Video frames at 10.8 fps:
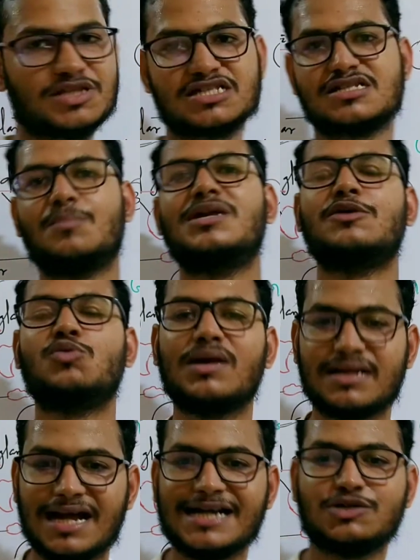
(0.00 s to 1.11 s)
of the sublingual
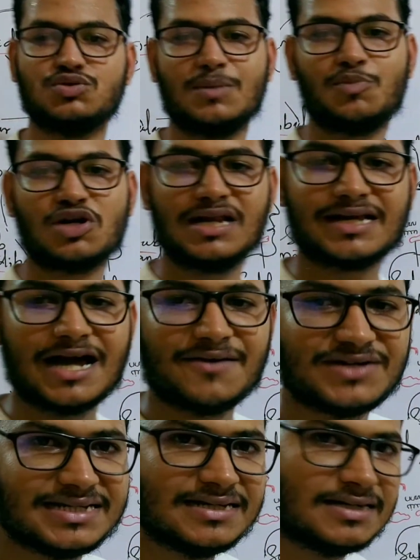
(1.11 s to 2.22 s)
gland to the buccal
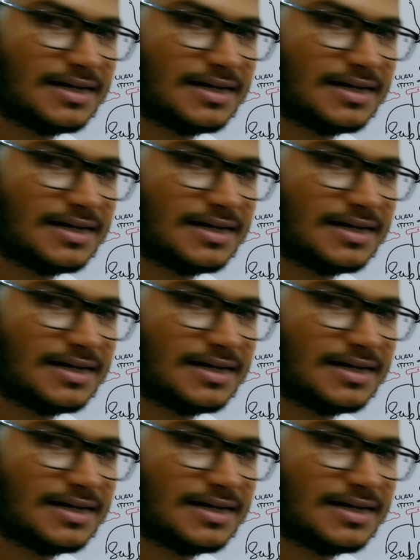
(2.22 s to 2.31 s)
cavity,